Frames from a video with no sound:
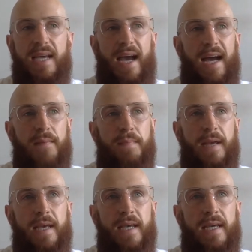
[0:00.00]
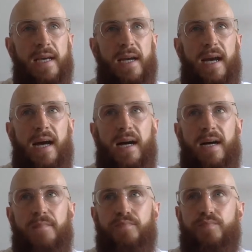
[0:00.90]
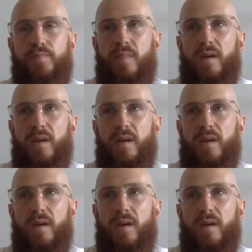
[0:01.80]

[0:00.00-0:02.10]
can be, it